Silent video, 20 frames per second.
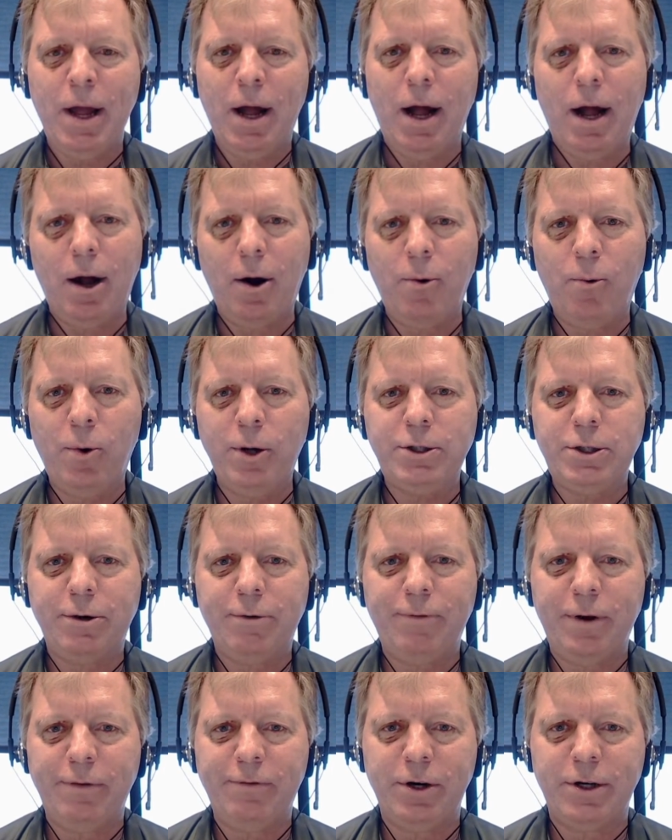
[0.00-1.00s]
Uh, what's
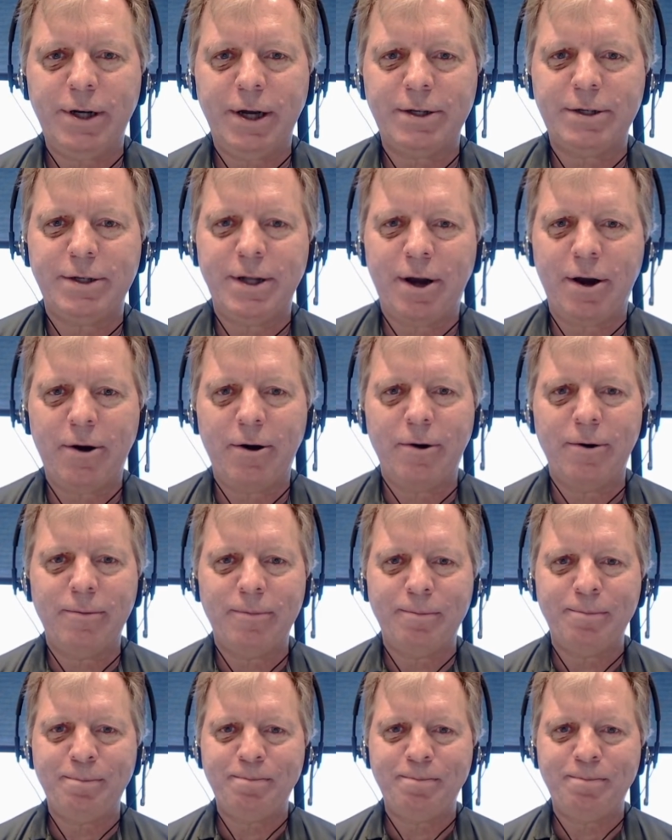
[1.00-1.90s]
your favorite text editor?